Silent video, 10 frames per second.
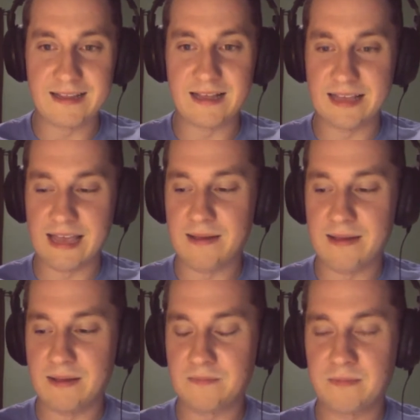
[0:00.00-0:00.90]
a
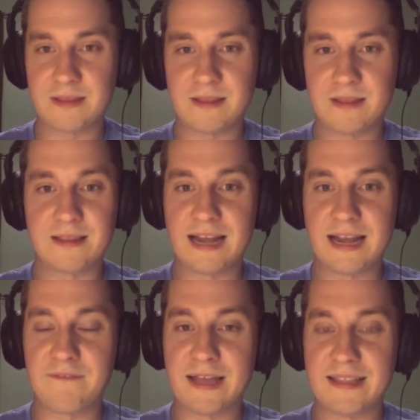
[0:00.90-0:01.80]
game that
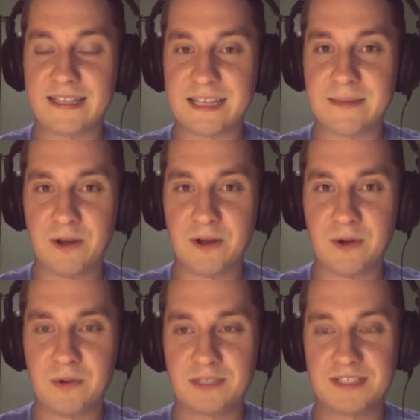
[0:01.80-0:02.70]
I've had the
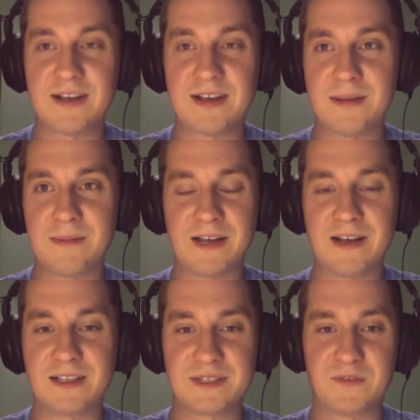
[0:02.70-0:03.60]
demo stuck on my
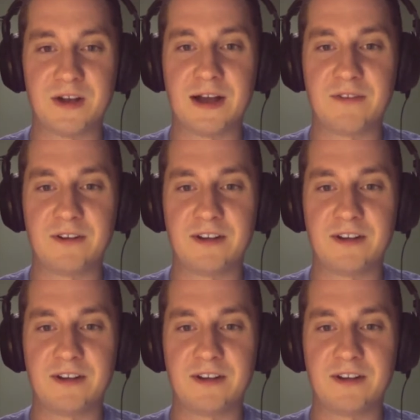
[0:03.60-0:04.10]
console forever,